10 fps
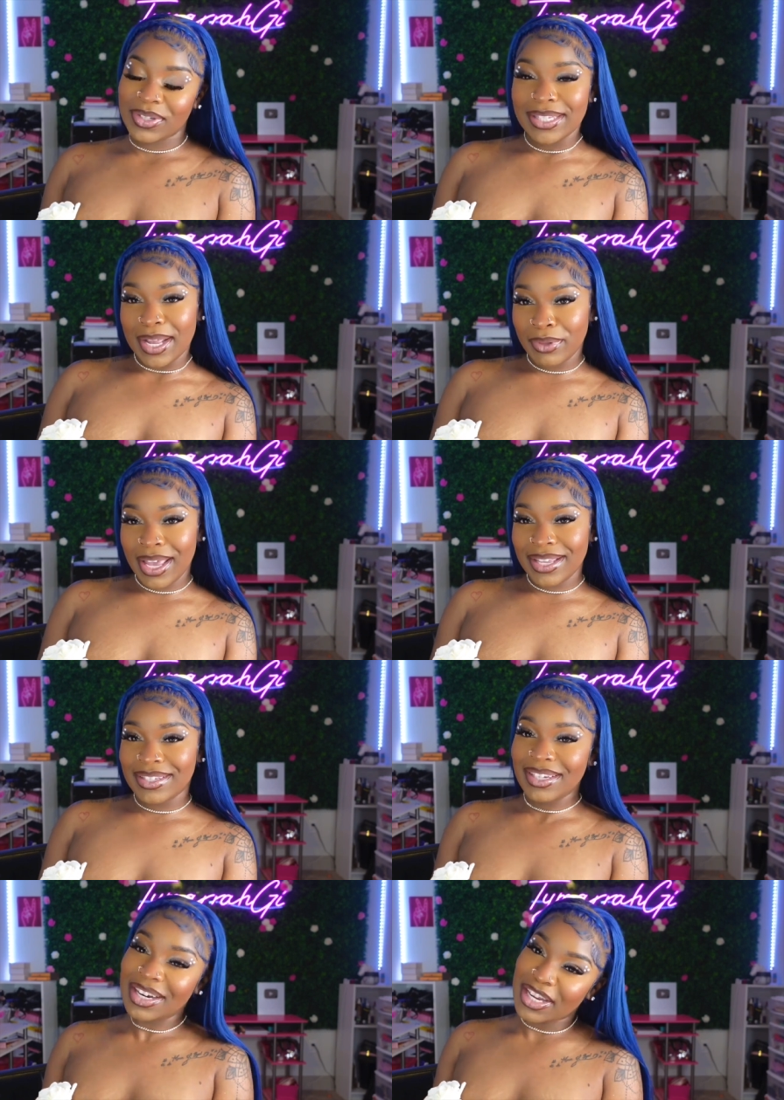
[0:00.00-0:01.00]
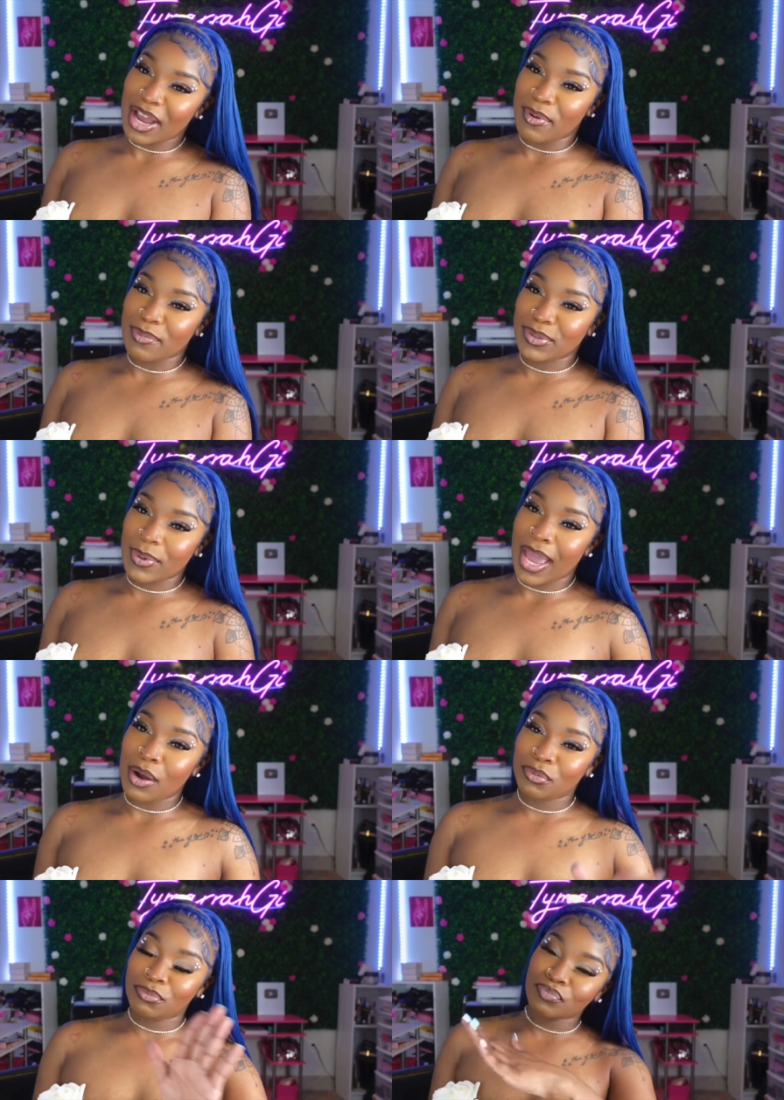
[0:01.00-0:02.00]
Stay blessed. If you have babies, we
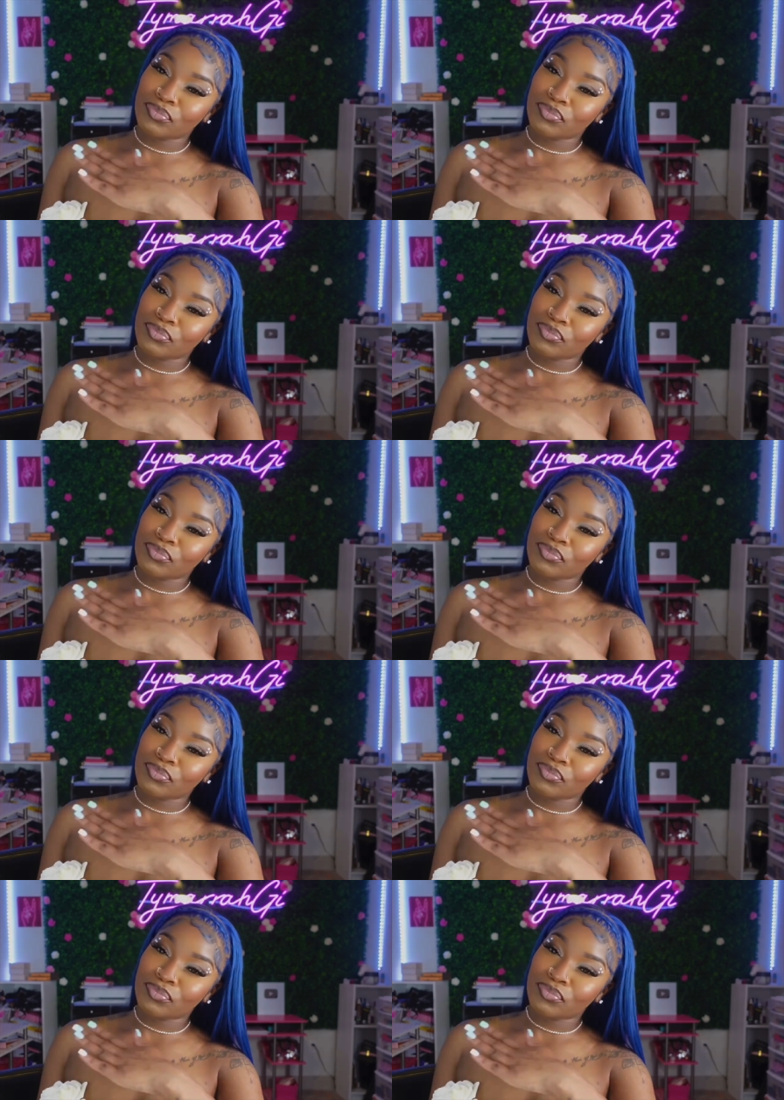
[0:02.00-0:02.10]
out.